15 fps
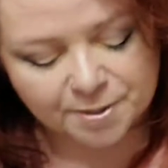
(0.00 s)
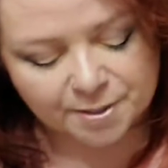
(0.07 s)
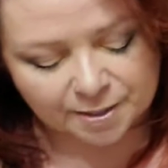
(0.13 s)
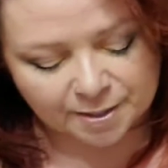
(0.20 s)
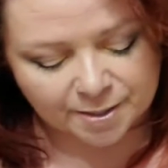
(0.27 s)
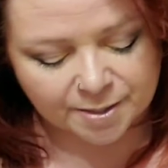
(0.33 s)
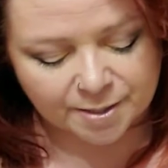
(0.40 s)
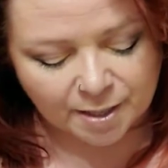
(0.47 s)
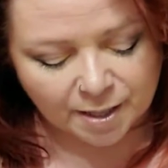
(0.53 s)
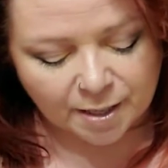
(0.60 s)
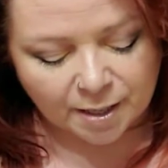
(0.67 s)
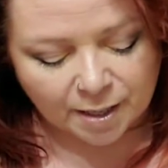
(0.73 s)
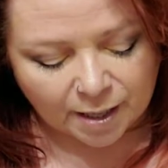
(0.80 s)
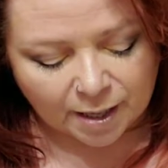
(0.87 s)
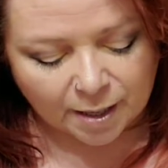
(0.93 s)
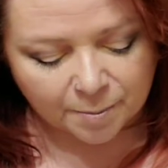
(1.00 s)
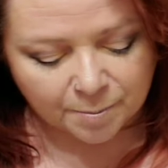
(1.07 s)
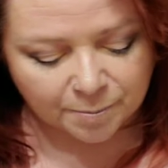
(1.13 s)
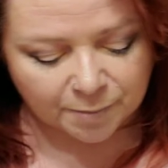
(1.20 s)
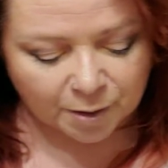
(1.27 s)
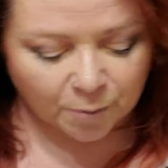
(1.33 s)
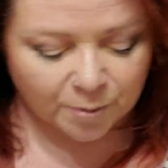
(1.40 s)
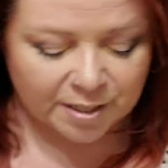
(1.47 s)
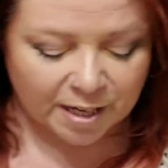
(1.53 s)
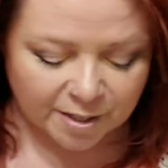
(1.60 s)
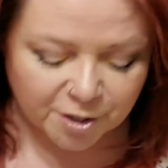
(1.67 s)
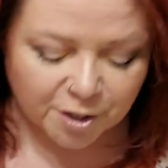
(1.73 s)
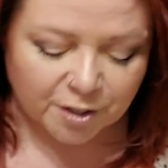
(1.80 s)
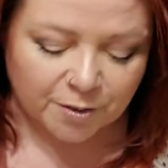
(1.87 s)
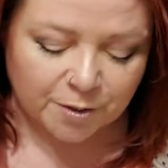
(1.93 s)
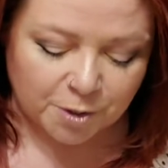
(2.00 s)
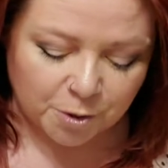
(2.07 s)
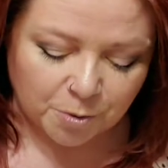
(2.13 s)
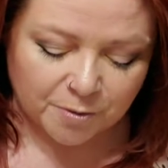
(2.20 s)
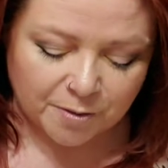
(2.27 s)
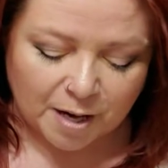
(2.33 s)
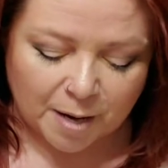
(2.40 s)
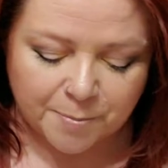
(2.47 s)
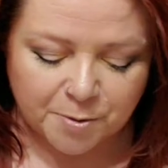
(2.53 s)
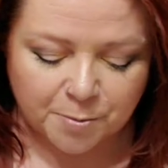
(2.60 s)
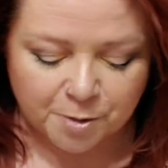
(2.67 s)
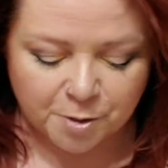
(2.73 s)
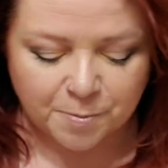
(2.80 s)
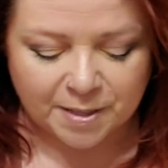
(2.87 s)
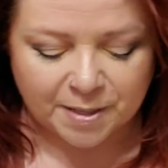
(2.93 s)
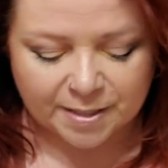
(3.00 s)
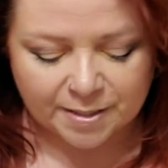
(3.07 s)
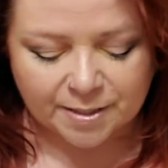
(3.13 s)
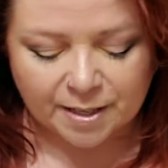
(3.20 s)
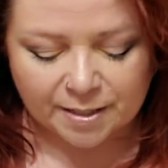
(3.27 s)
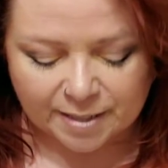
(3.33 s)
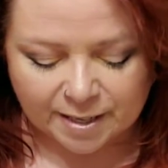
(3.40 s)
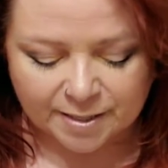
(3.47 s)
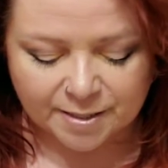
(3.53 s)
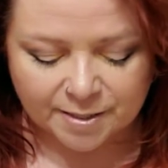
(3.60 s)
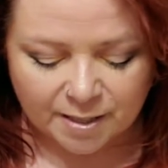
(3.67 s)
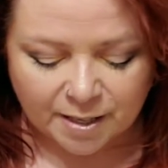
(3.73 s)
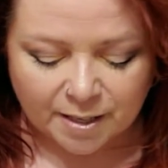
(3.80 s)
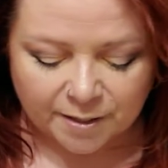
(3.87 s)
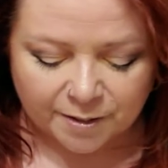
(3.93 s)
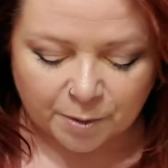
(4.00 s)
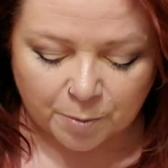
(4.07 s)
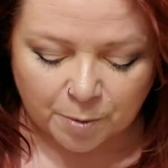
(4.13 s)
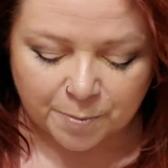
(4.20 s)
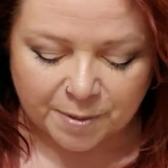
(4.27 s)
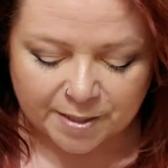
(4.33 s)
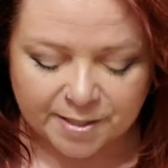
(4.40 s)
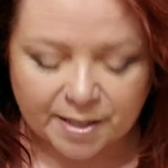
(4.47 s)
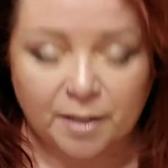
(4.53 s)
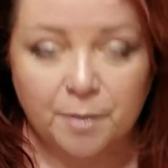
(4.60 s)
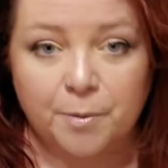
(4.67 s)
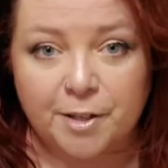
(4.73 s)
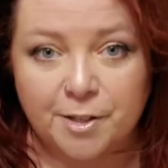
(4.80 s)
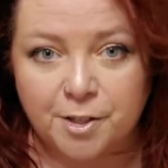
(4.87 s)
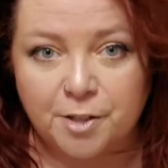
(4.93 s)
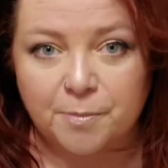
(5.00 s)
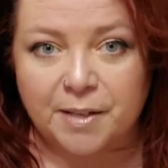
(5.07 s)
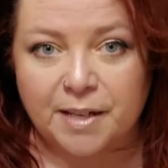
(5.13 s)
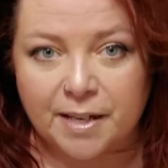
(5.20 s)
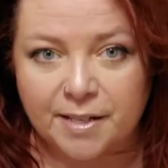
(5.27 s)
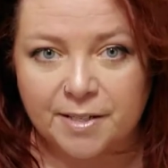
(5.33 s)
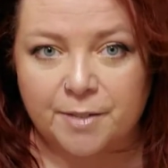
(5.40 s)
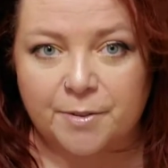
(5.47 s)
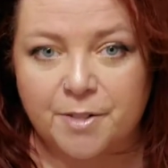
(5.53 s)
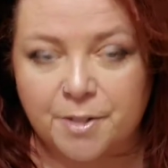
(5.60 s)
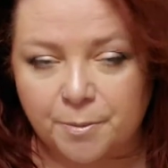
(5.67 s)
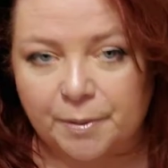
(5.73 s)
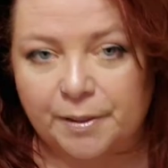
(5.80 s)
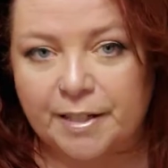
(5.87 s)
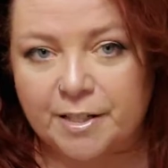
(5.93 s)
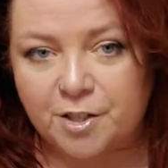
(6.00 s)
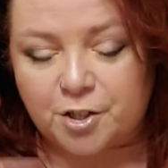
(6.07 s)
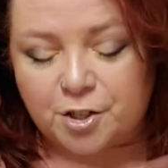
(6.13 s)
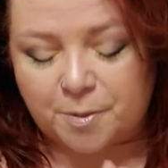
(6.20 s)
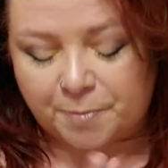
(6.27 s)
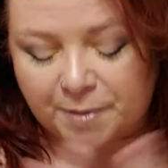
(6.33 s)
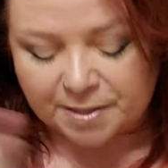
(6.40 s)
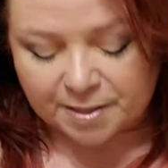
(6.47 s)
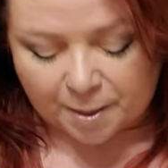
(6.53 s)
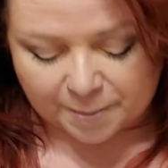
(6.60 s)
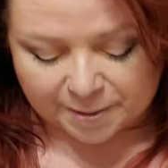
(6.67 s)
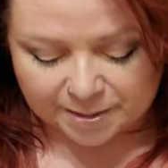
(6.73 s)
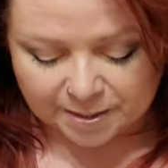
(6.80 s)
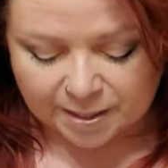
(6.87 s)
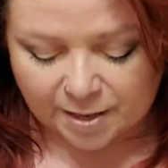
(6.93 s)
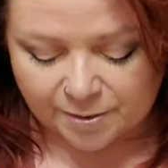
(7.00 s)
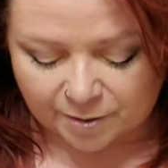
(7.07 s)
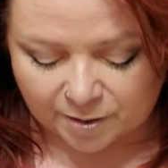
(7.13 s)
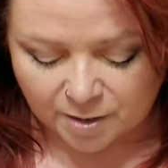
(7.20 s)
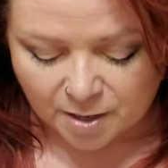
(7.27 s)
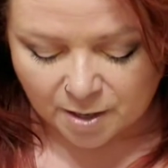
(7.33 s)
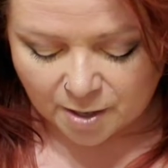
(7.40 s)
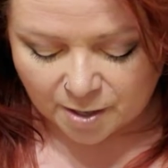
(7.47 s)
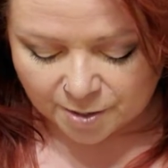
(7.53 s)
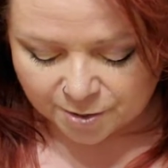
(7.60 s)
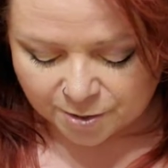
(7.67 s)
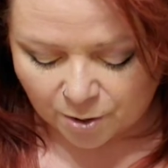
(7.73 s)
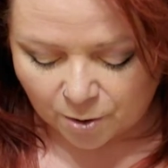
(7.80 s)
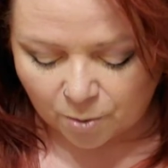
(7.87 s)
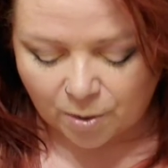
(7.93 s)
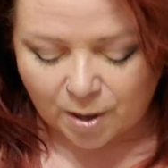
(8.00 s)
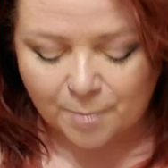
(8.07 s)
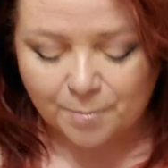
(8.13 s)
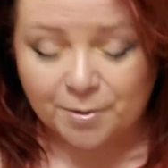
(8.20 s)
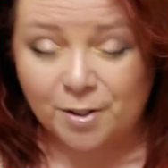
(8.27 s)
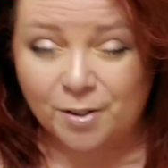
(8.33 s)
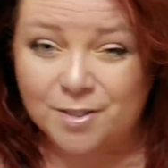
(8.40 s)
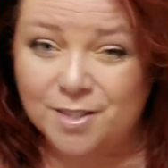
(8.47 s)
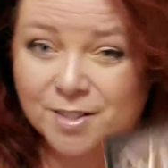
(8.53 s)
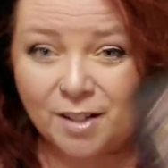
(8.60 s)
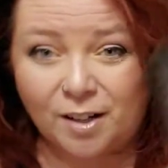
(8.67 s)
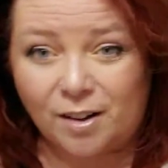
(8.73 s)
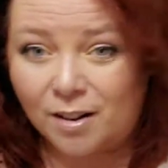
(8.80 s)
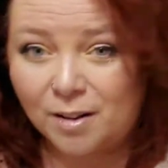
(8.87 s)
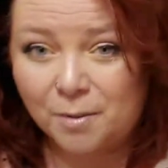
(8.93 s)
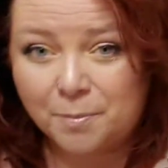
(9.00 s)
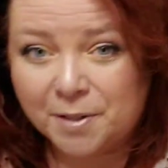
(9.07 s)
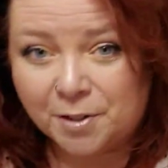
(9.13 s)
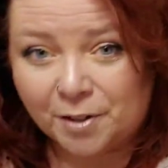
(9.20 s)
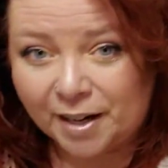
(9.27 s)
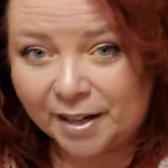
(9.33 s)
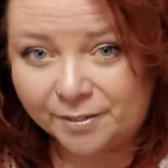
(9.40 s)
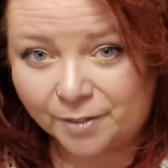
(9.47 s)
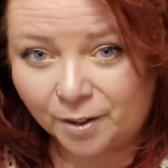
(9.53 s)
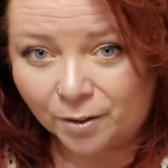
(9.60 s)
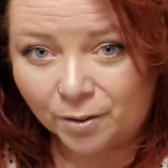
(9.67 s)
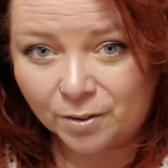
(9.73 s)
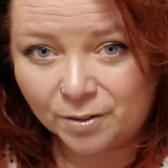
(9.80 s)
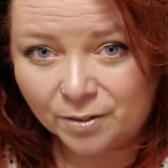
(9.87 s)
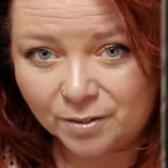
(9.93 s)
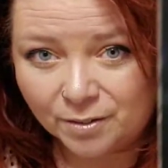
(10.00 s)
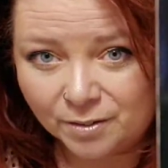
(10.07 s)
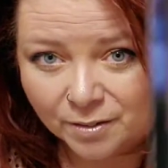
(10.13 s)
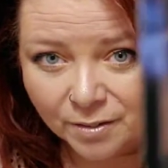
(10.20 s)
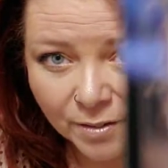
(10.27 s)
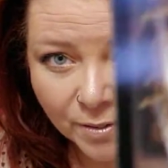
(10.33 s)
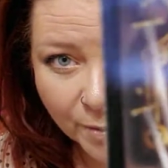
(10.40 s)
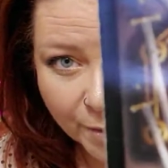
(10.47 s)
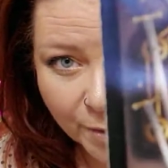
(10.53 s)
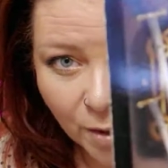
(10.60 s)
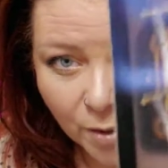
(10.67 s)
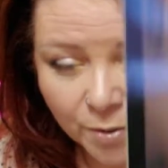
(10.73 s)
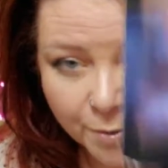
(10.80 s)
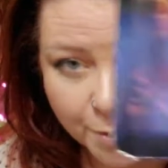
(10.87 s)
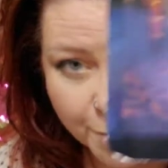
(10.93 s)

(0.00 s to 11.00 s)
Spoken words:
is, touching the 2 of Cups, which means that, yes, there will be a celebration because there is a relationship that's coming together. So you're still all up in your head, though, with all of your